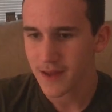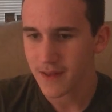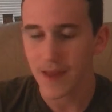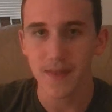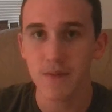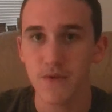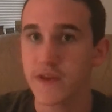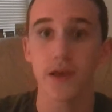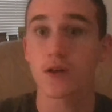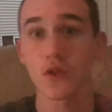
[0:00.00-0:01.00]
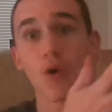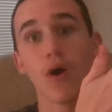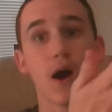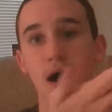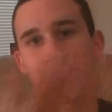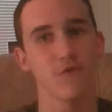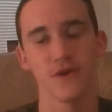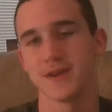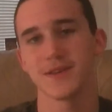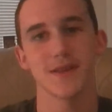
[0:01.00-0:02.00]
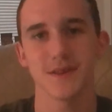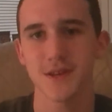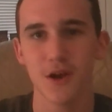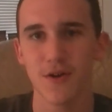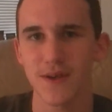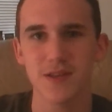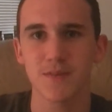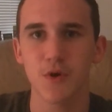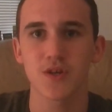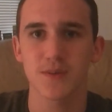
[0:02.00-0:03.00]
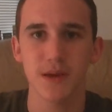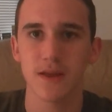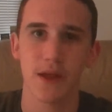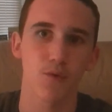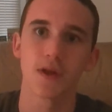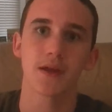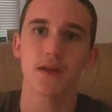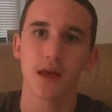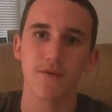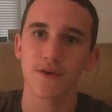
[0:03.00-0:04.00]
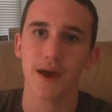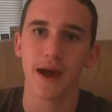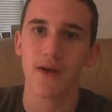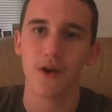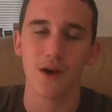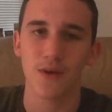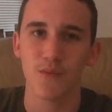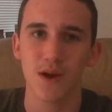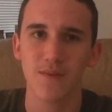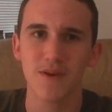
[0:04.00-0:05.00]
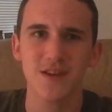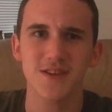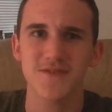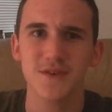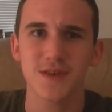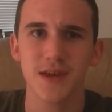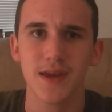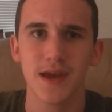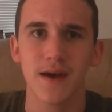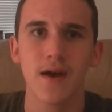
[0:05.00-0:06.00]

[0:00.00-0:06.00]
like the movie Aloha, for instance. It's supposed to be like really clever dialogue and witty, but it just feels like, yeah,